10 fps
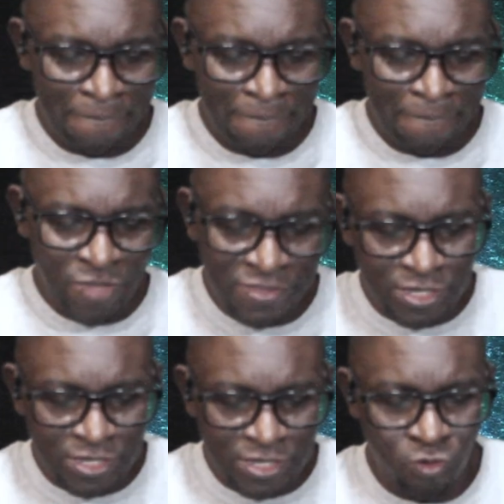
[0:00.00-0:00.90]
And this
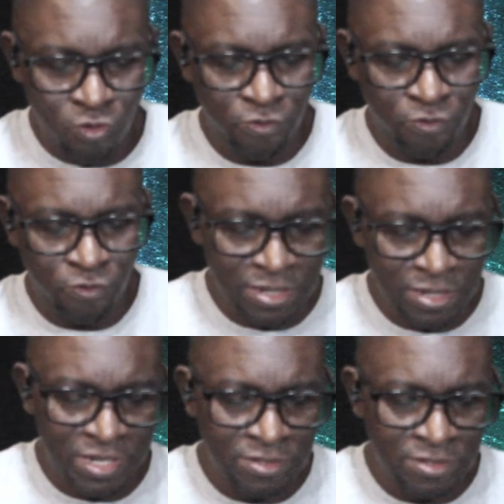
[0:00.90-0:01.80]
is a quote from
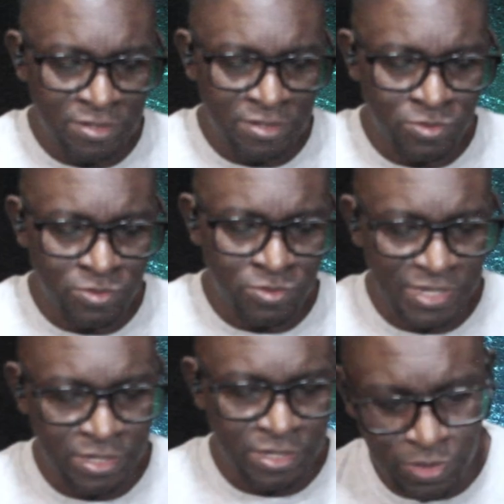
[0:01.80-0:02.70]
Martin Luther King
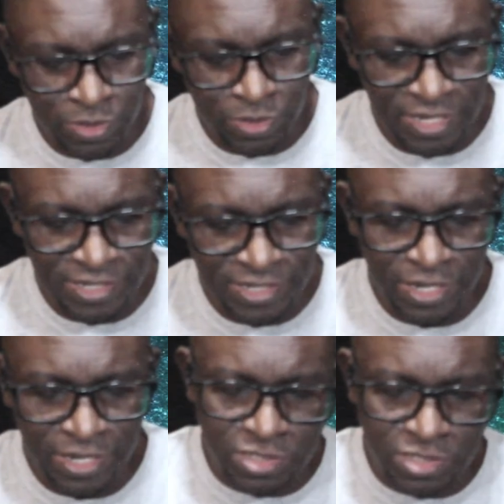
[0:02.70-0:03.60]
Jr. He says, "The
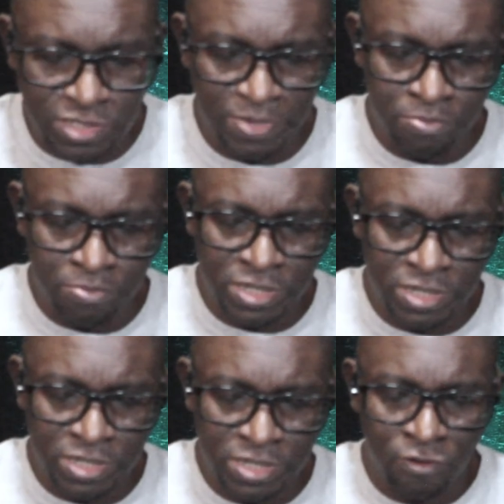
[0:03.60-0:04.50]
ultimate
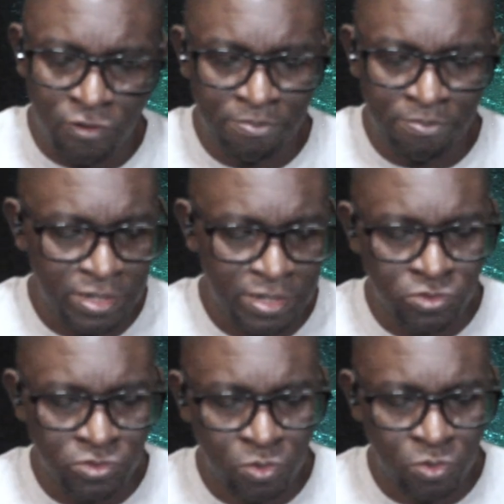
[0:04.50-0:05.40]
measure of a man
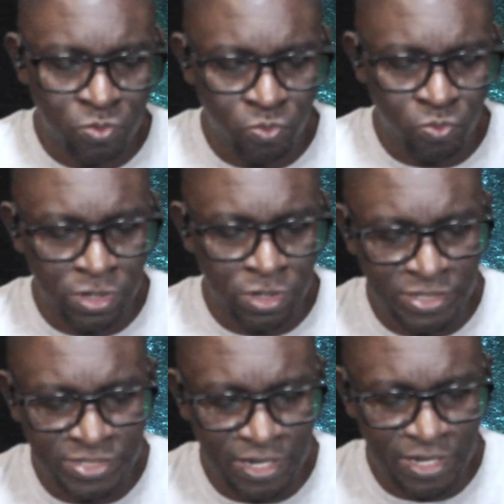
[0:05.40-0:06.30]
is not where he
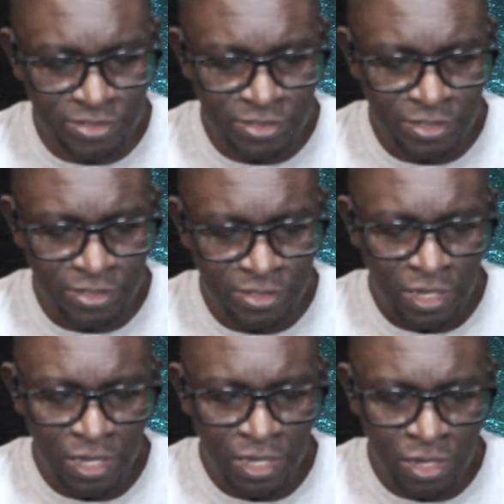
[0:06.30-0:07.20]
stands
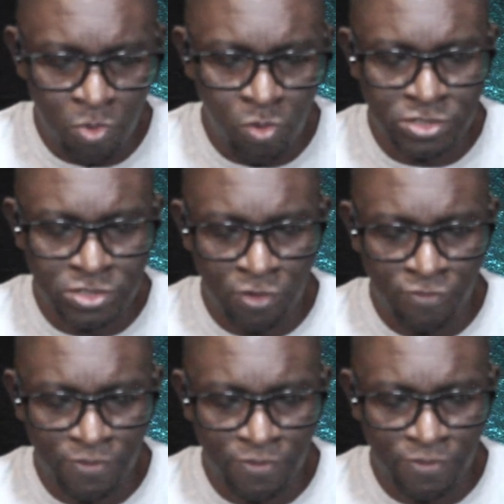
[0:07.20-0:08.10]
in moments
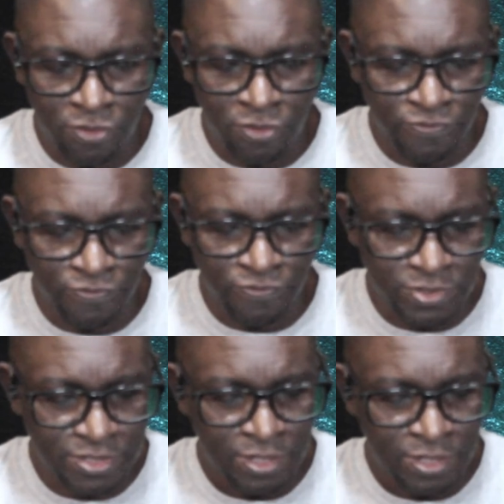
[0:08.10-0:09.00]
of comfort
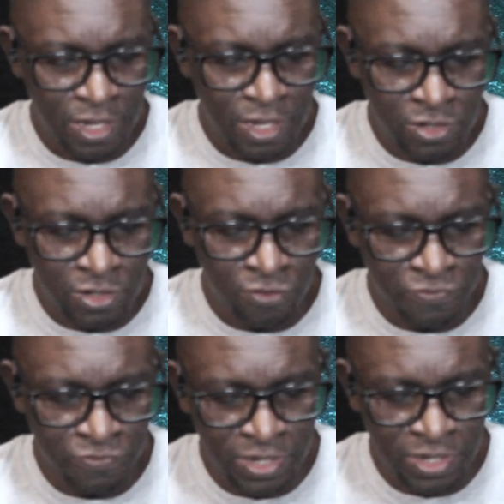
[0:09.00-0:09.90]
and
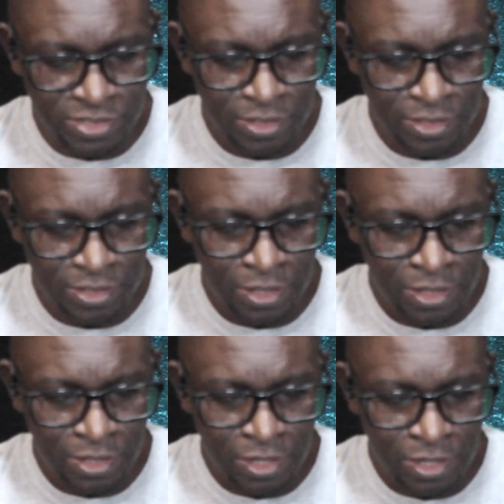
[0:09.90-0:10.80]
convenience,
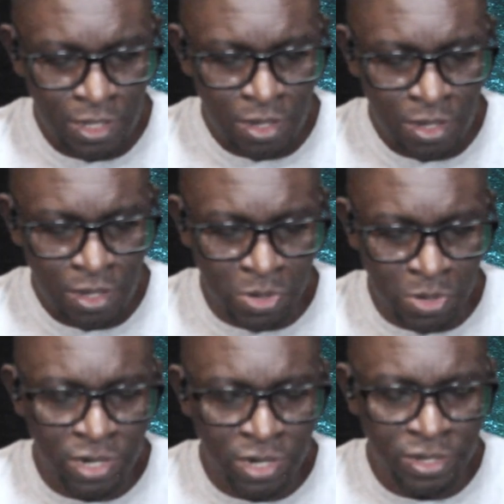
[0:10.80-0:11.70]
but where he